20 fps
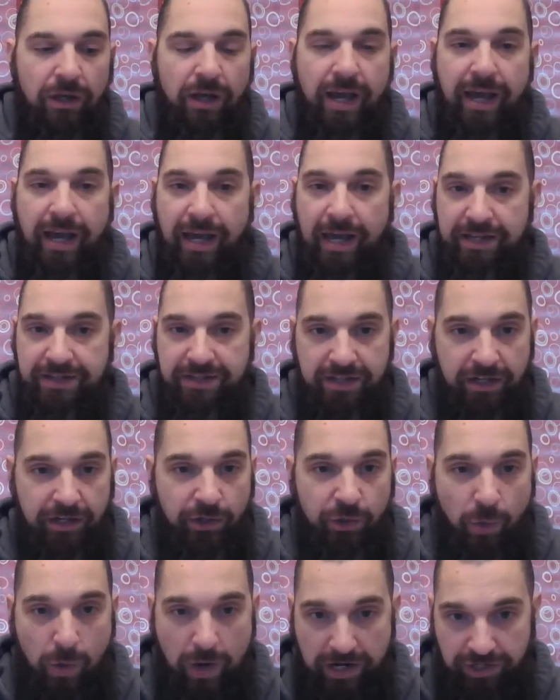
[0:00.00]

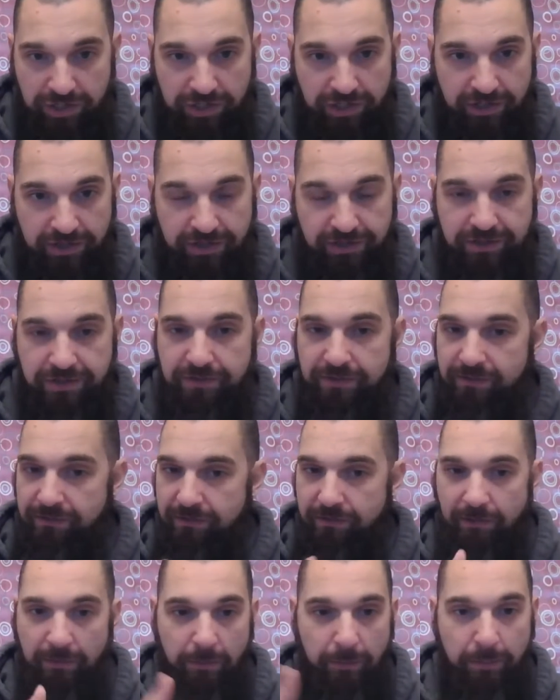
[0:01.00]
asking questions,
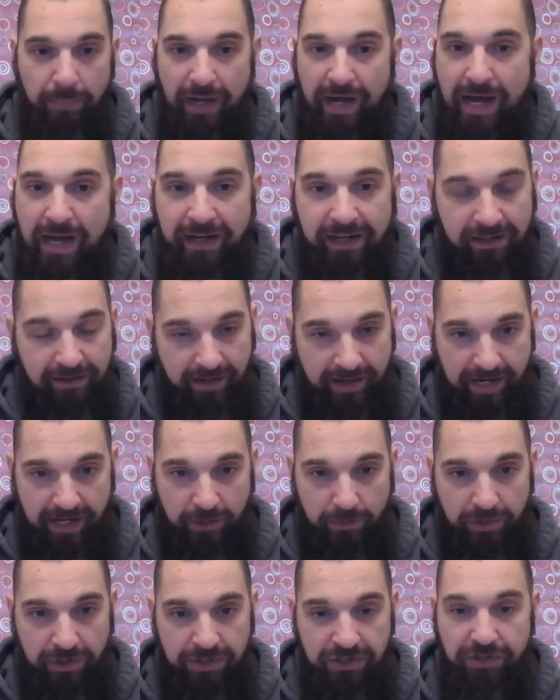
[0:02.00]
body
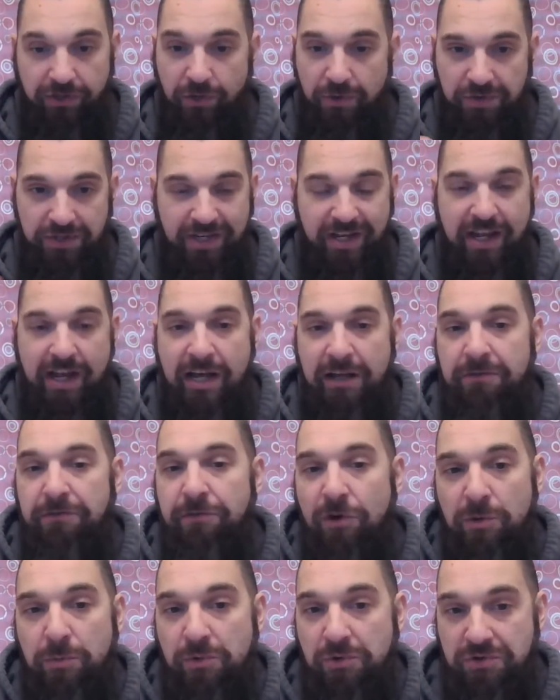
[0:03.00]
language. Those
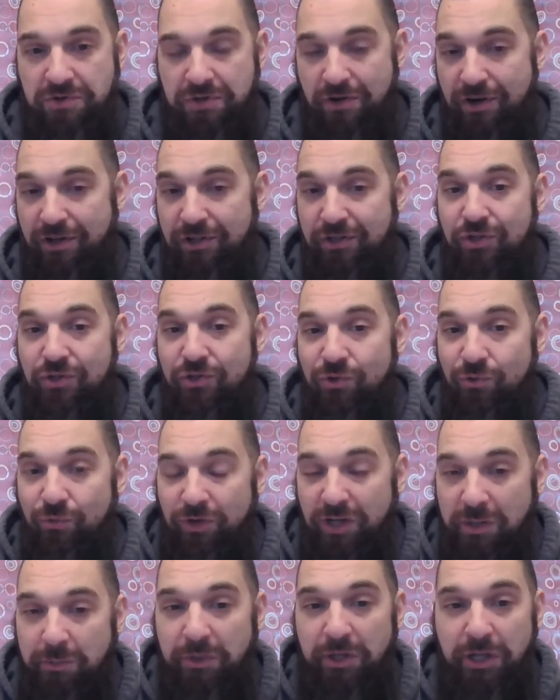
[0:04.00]
nonverbals are
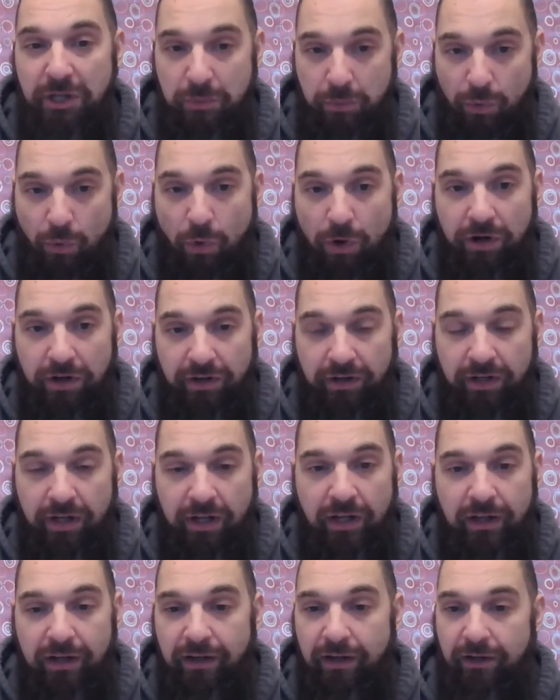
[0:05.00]
extremely important,
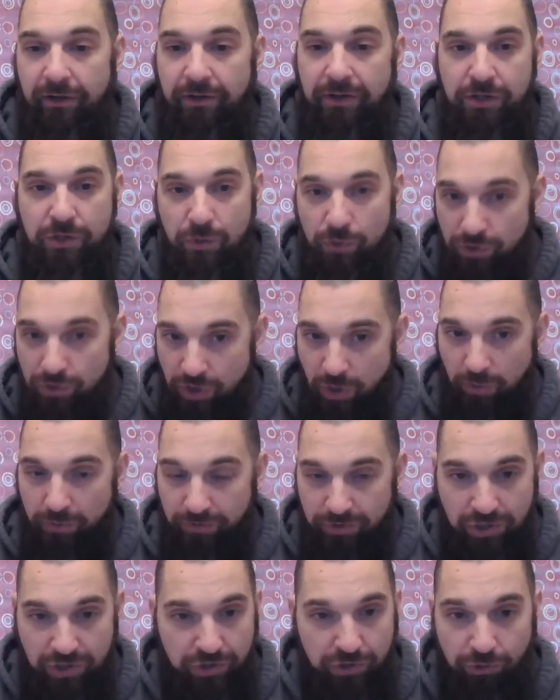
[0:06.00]
that you
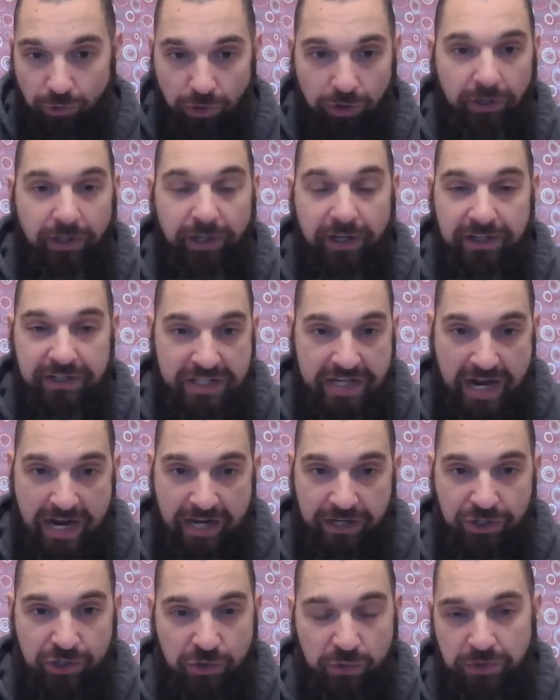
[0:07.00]
don't just look like a
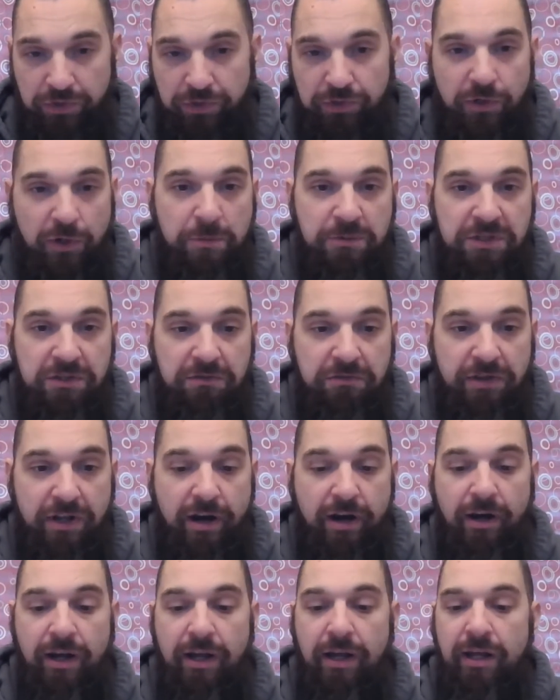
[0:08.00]
statue in terms of their